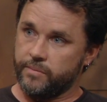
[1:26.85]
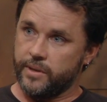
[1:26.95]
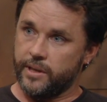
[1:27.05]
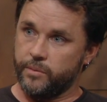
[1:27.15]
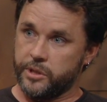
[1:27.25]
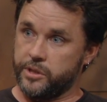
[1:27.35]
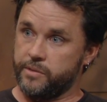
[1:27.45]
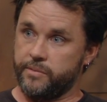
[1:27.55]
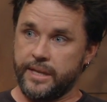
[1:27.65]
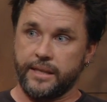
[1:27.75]
uh, which
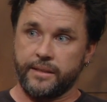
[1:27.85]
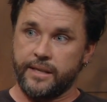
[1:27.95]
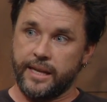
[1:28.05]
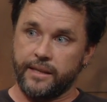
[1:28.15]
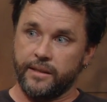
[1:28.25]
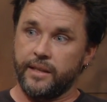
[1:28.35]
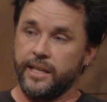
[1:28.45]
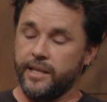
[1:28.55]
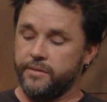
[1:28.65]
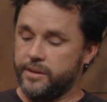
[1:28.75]
is take, taking the
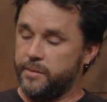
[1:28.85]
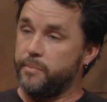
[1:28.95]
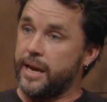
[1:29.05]
leaves and